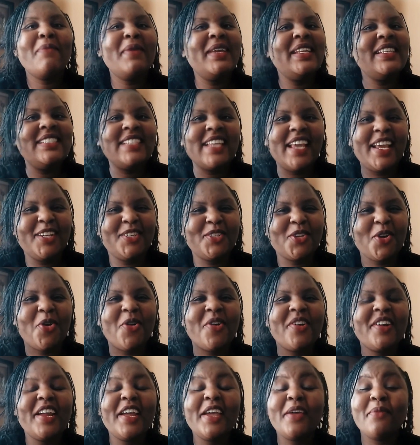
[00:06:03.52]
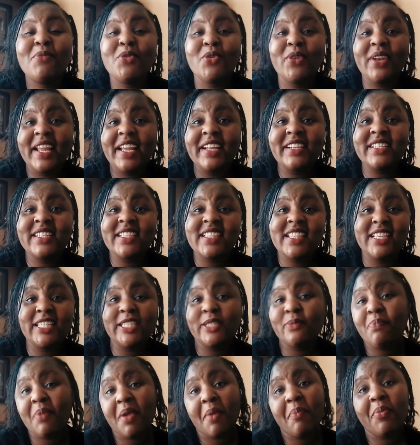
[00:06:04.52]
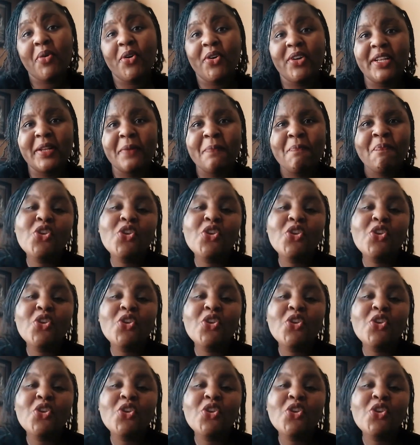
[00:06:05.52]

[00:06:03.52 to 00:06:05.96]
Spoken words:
imitate or emulate these people.